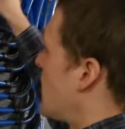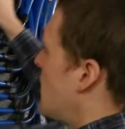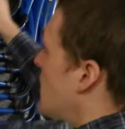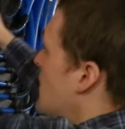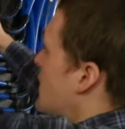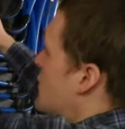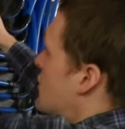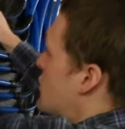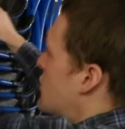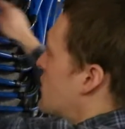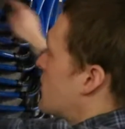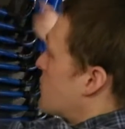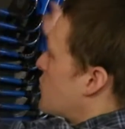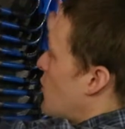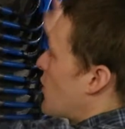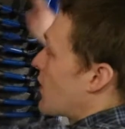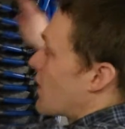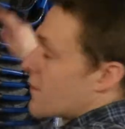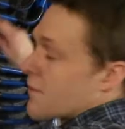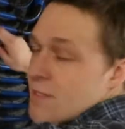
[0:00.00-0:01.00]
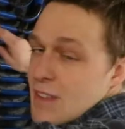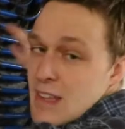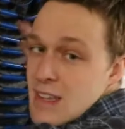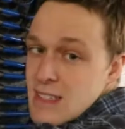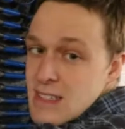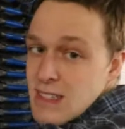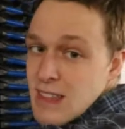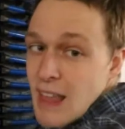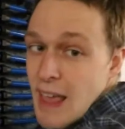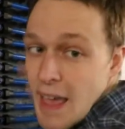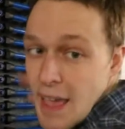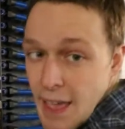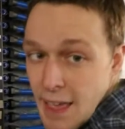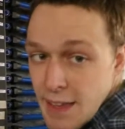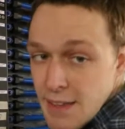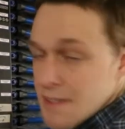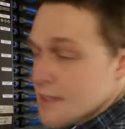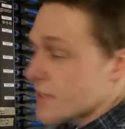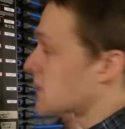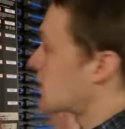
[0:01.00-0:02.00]
each one of these
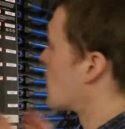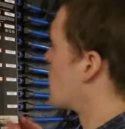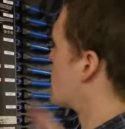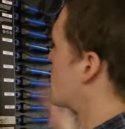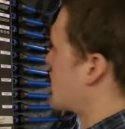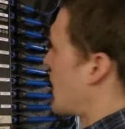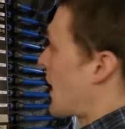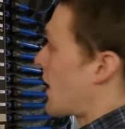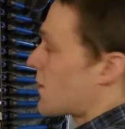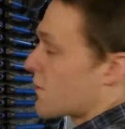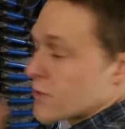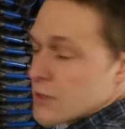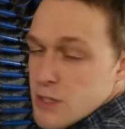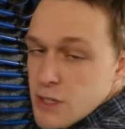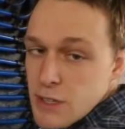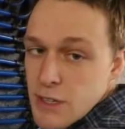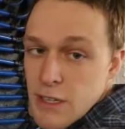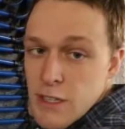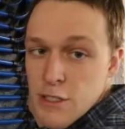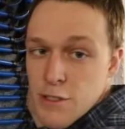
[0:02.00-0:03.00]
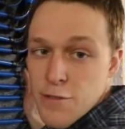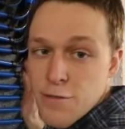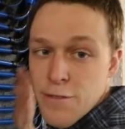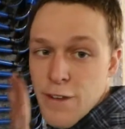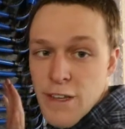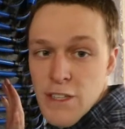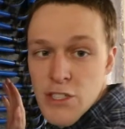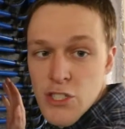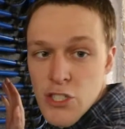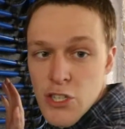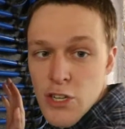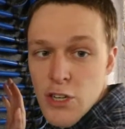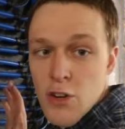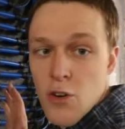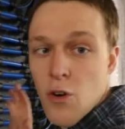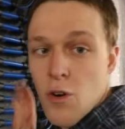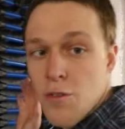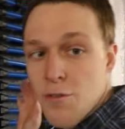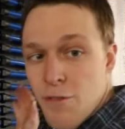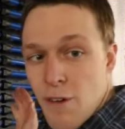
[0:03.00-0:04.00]
legs goes out to each fixture
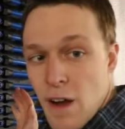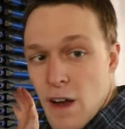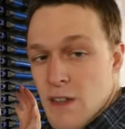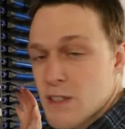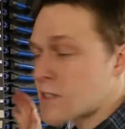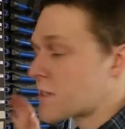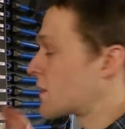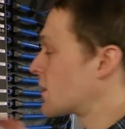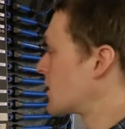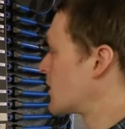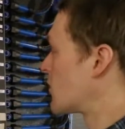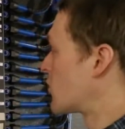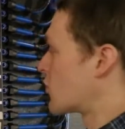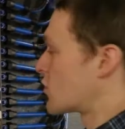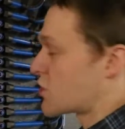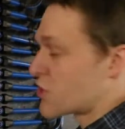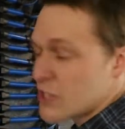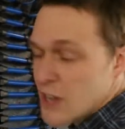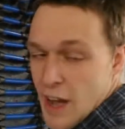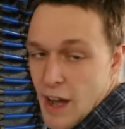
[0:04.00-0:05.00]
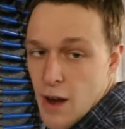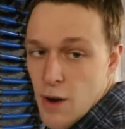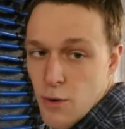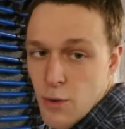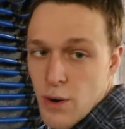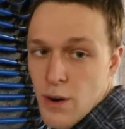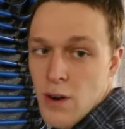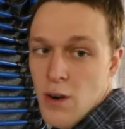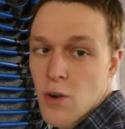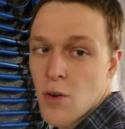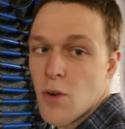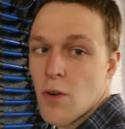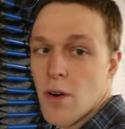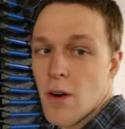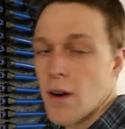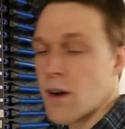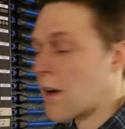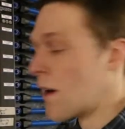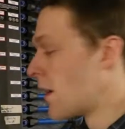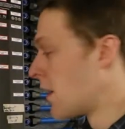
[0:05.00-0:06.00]
or faucet or shower
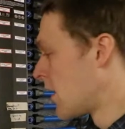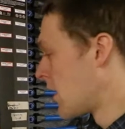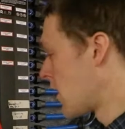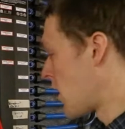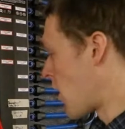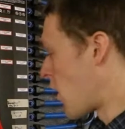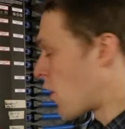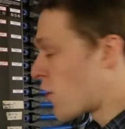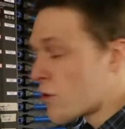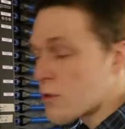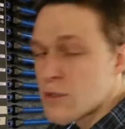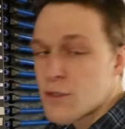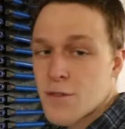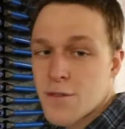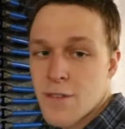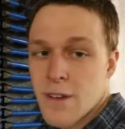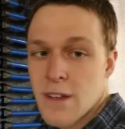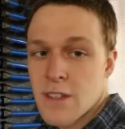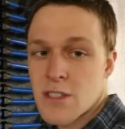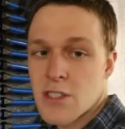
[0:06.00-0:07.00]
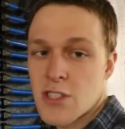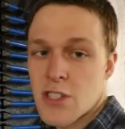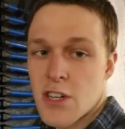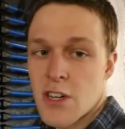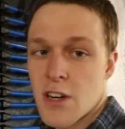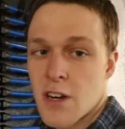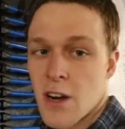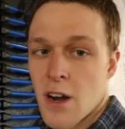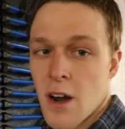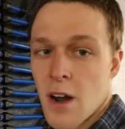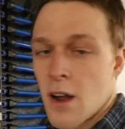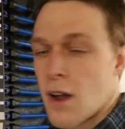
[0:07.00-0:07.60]
or hose fixture.